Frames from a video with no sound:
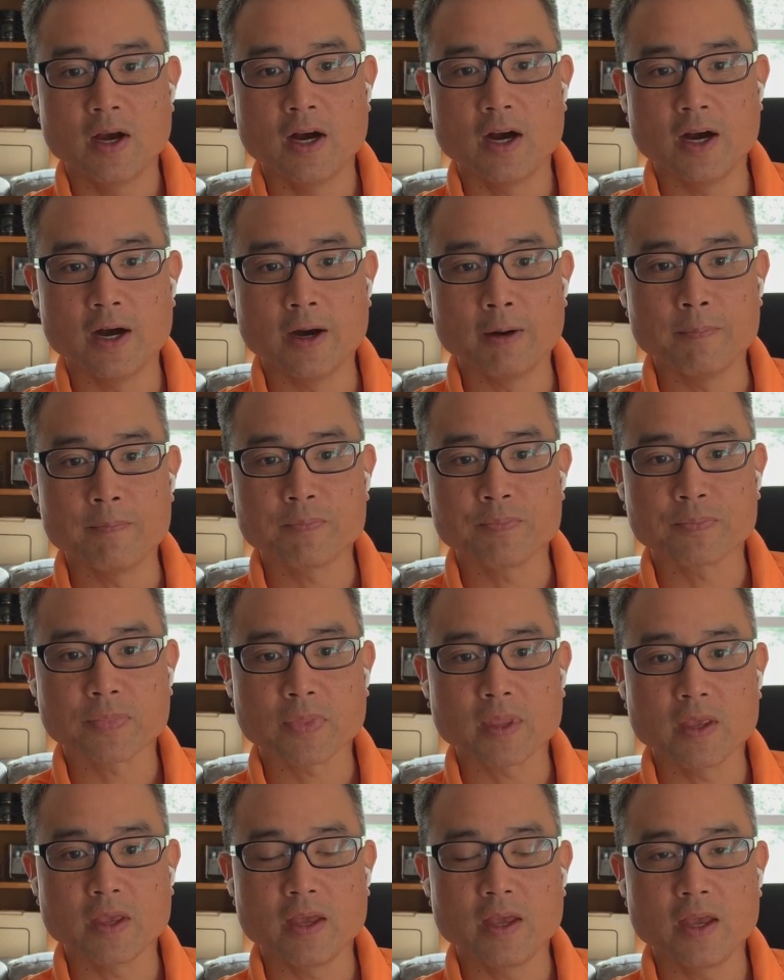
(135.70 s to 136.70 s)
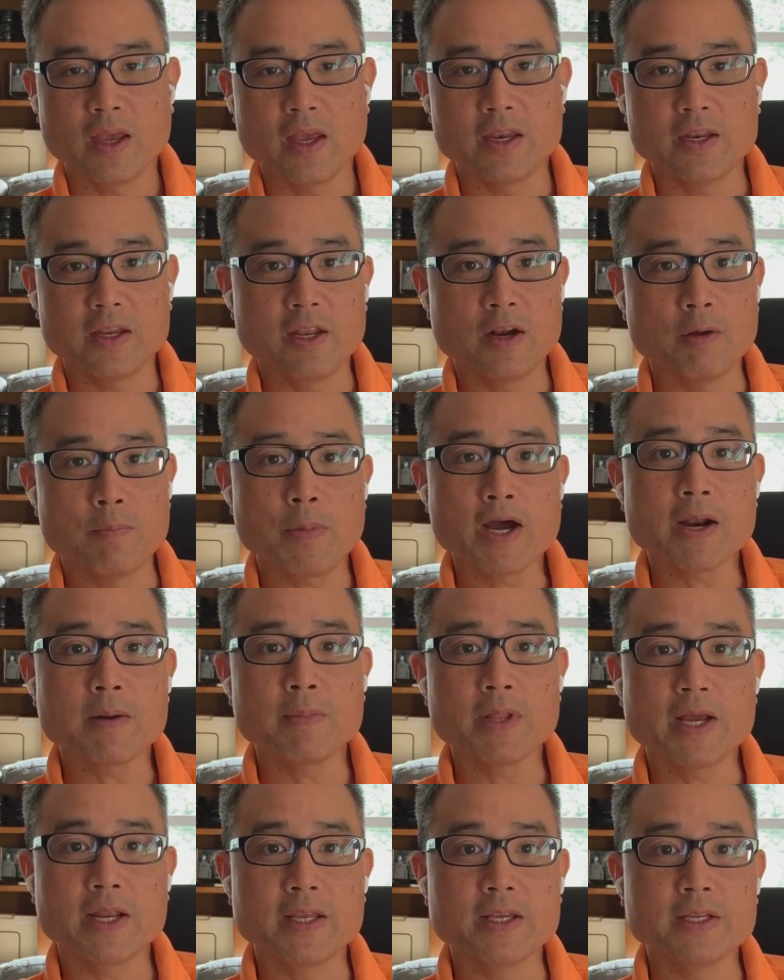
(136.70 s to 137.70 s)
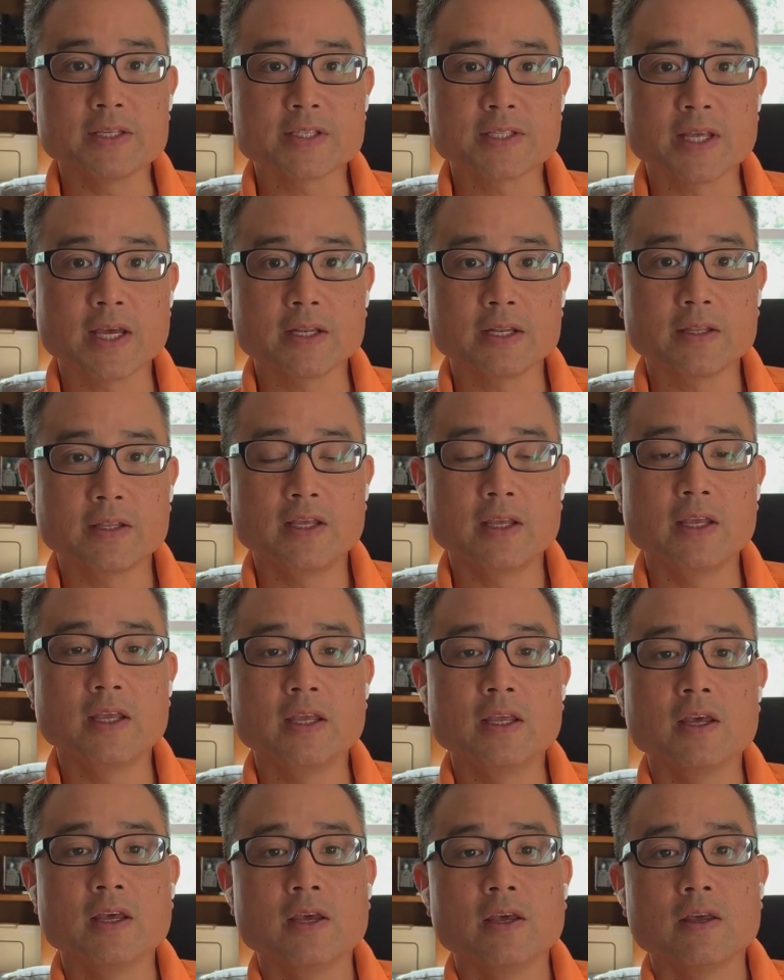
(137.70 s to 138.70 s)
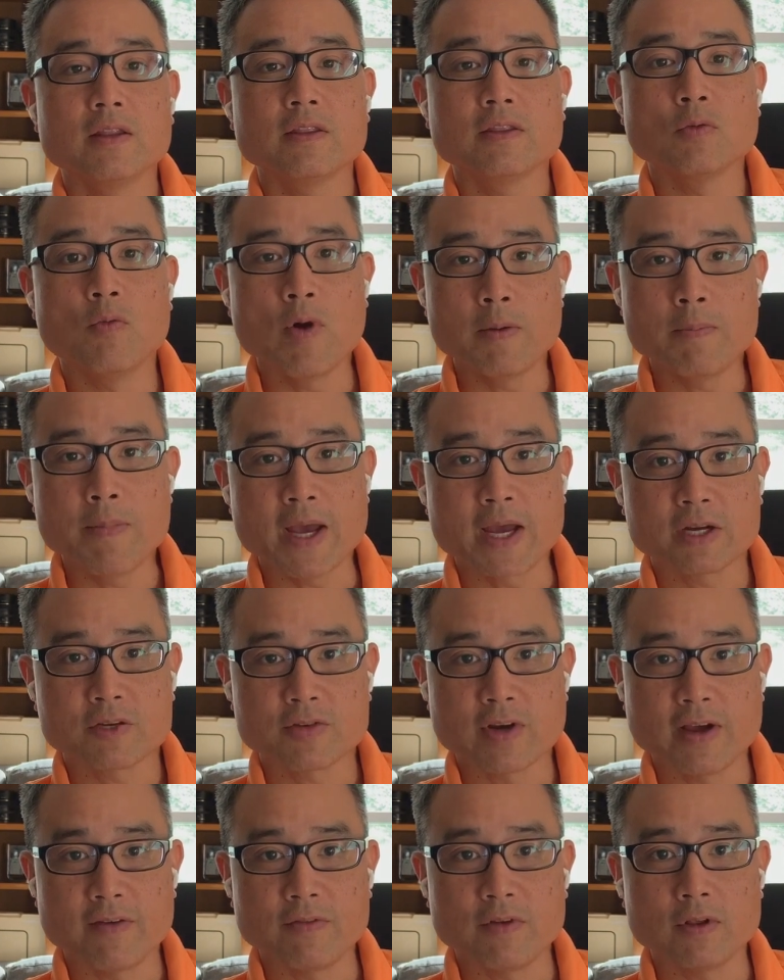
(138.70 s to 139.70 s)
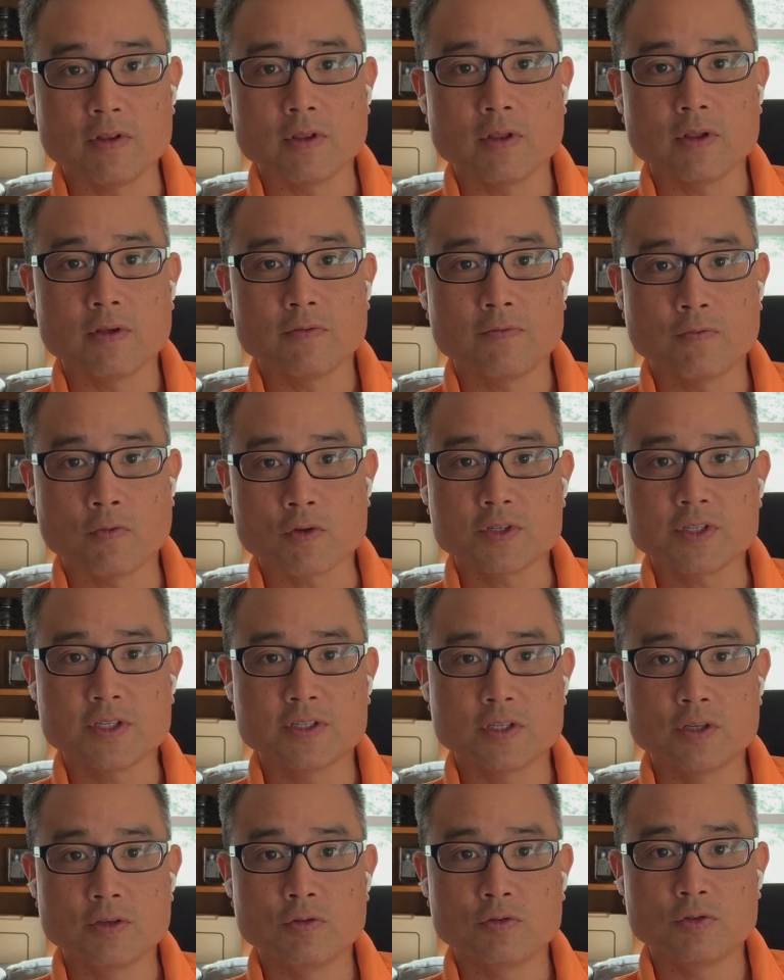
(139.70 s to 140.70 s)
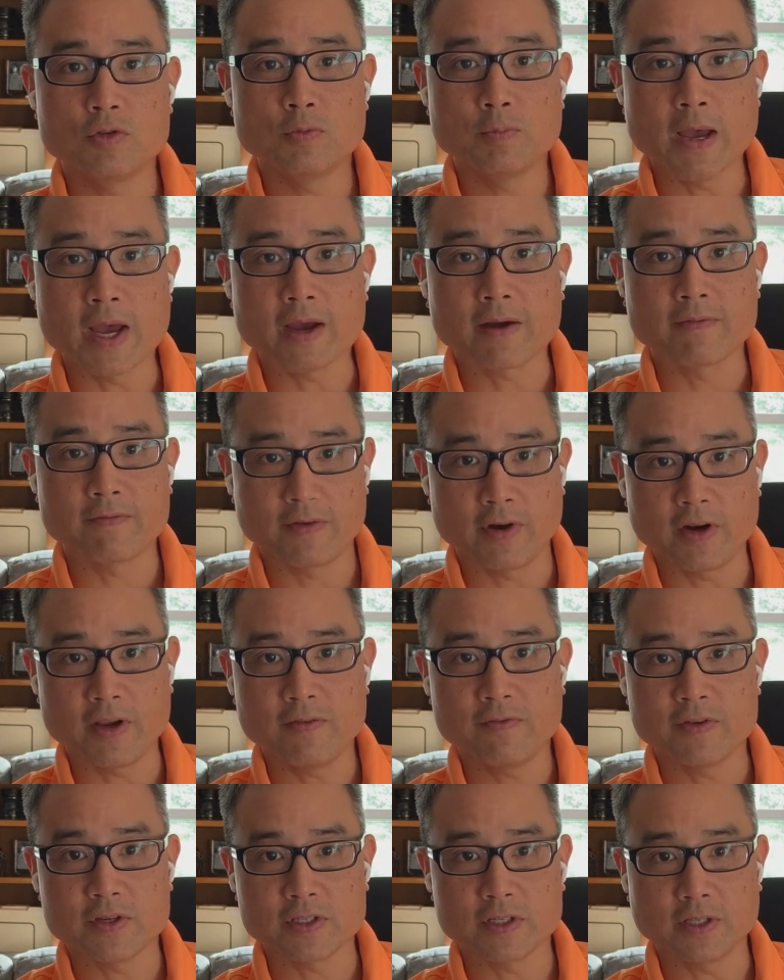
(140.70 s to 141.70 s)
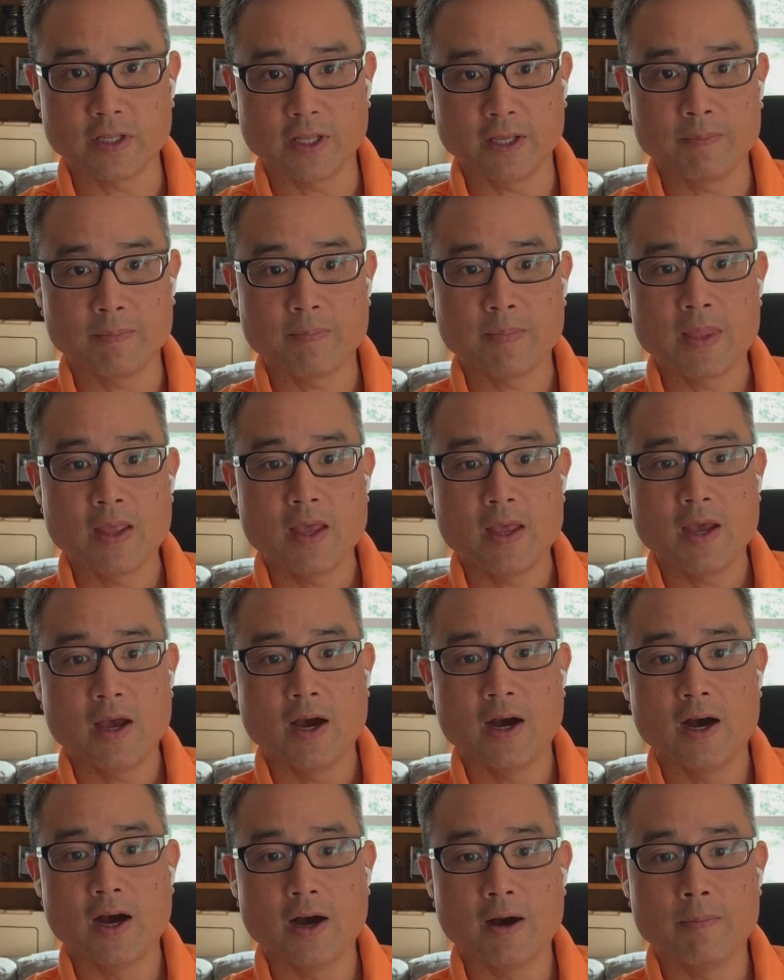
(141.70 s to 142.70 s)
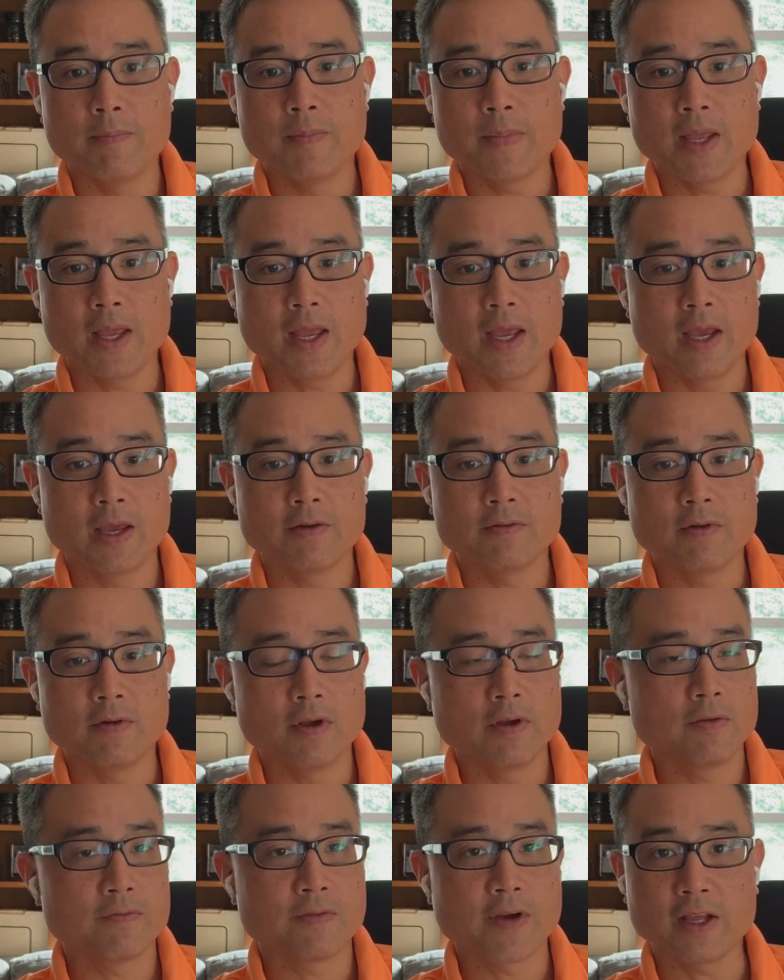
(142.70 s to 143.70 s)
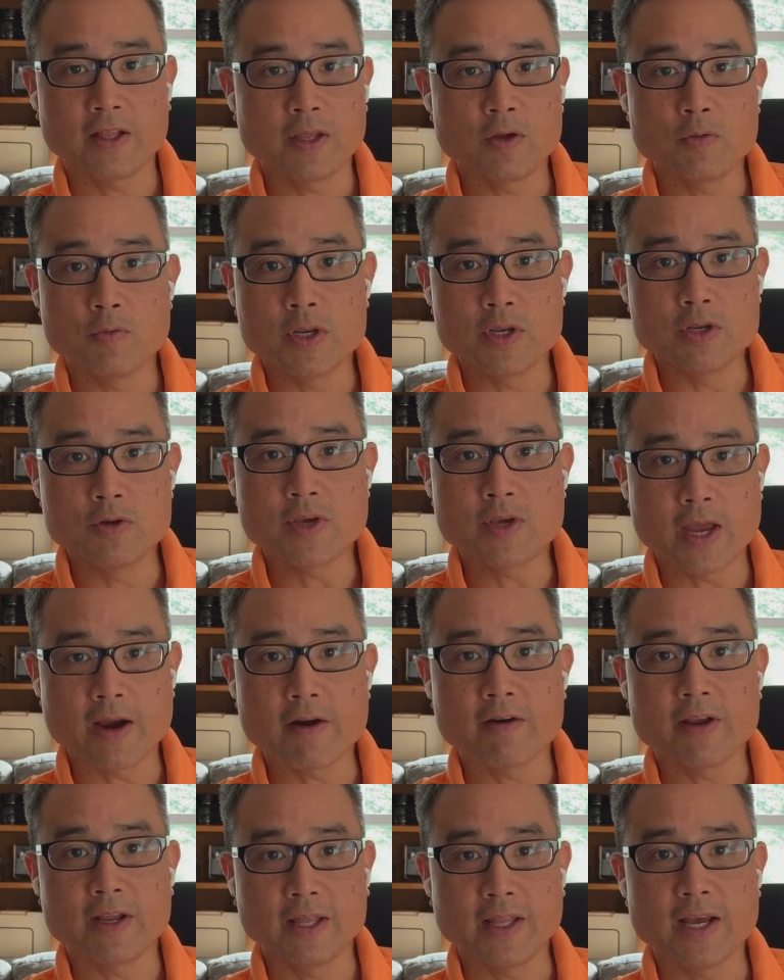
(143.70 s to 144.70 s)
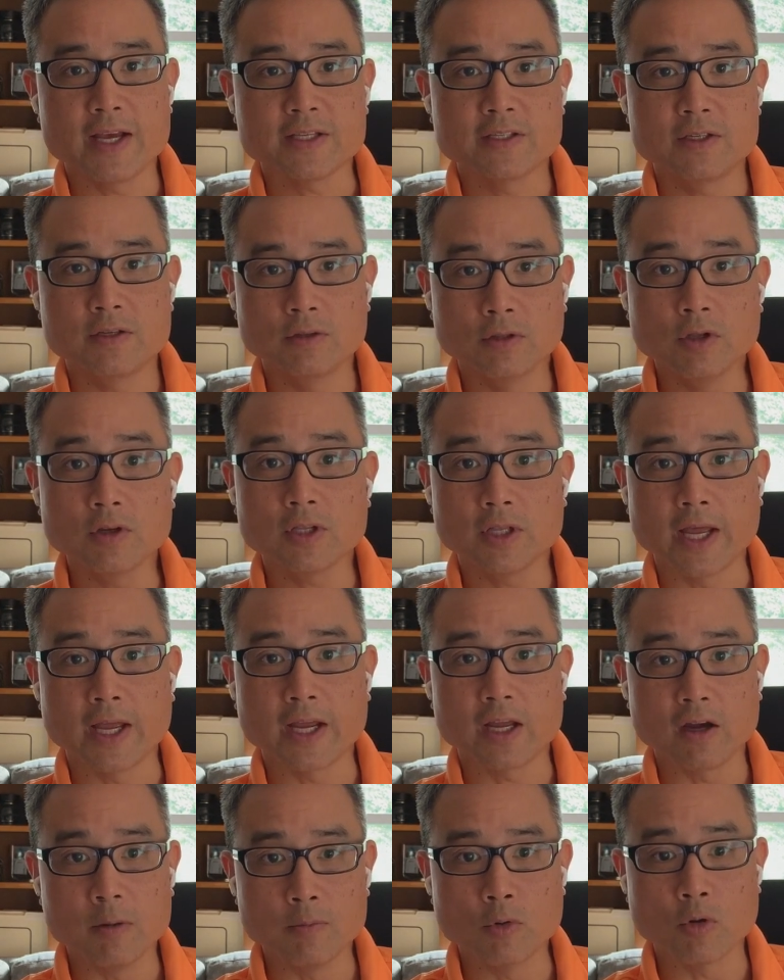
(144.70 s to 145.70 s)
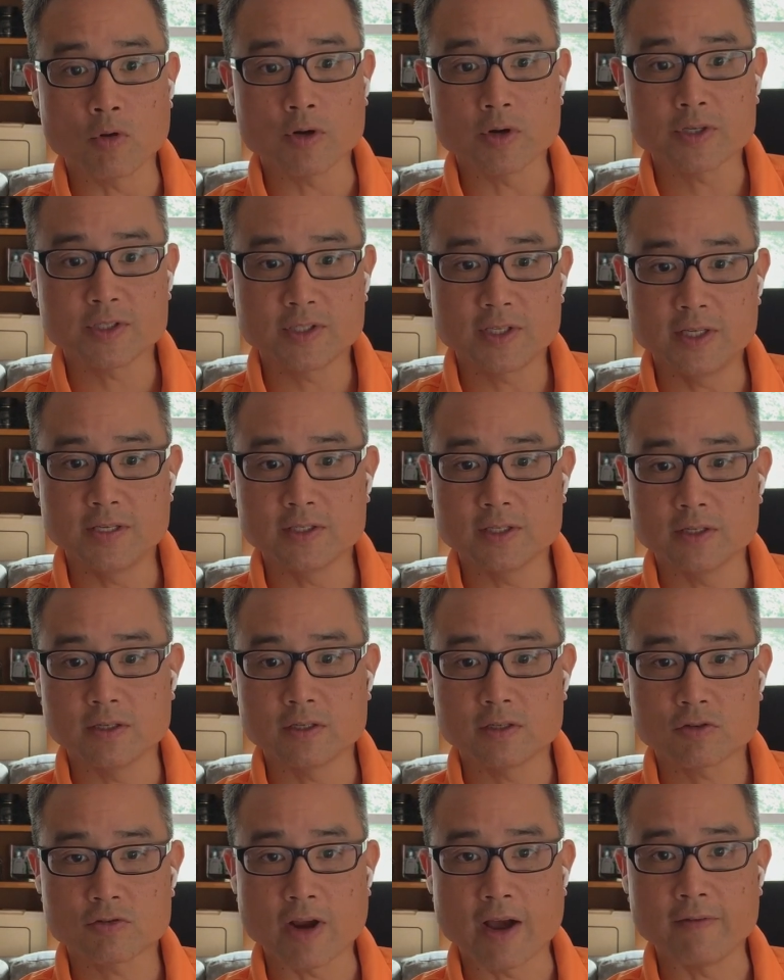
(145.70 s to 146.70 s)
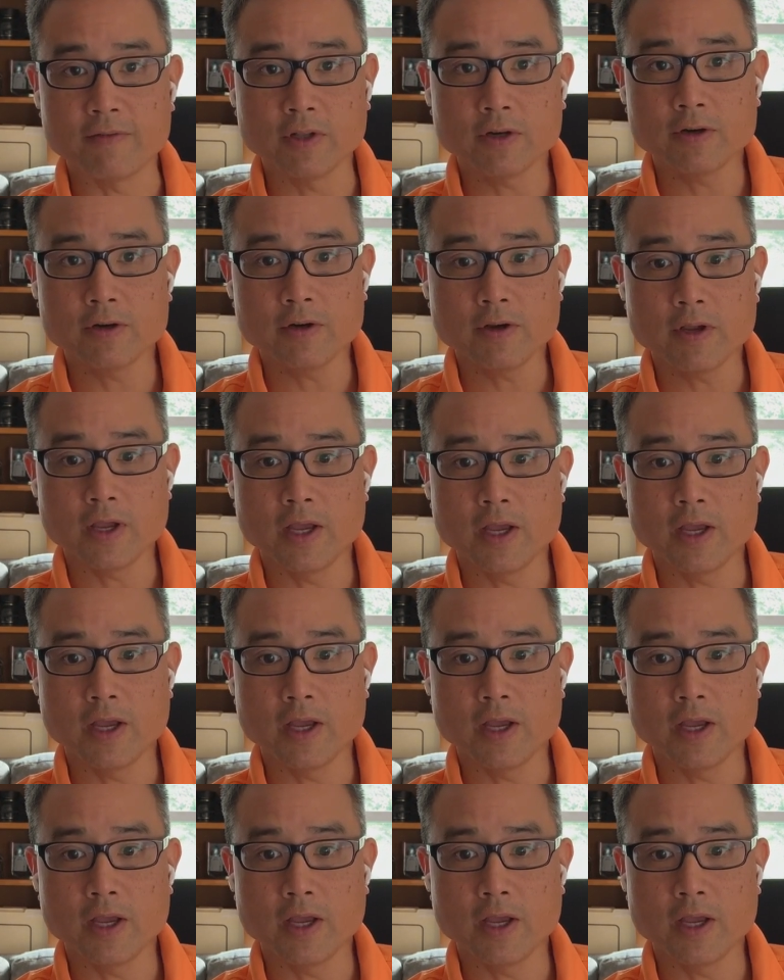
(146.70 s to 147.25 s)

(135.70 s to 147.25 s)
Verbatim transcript: Um, and you know, bottom line is that the the one bag travel forces you to pack very efficiently. Um, and frankly, when you carry less, you look like a more seasoned traveler.